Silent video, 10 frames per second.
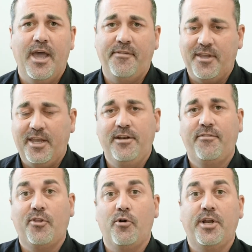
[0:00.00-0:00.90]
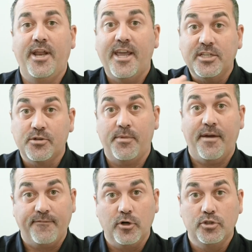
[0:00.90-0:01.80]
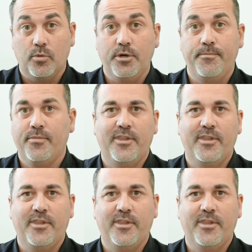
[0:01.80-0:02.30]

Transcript: At the end of 30 days from that first one,